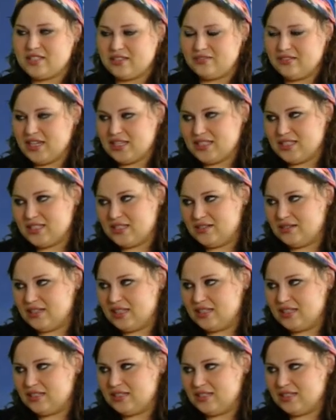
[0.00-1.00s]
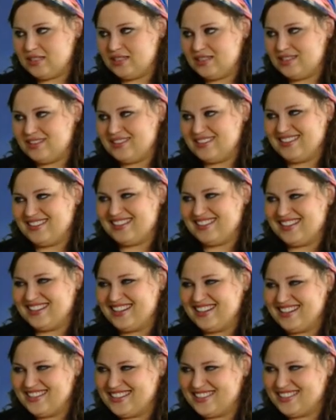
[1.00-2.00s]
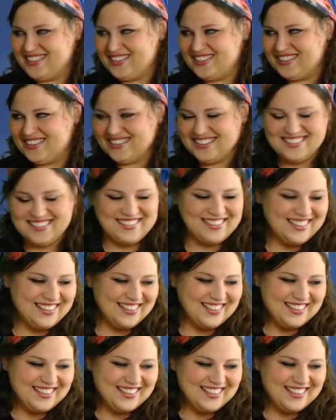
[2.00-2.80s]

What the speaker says: before Joseph gets to it on his own.